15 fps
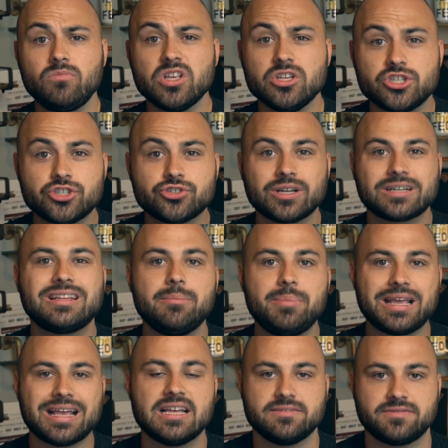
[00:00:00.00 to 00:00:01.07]
strictly
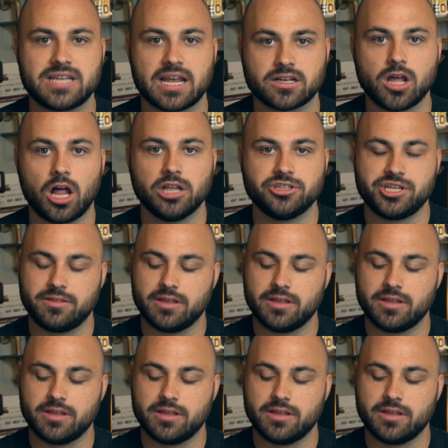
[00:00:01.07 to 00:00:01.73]
because of technology.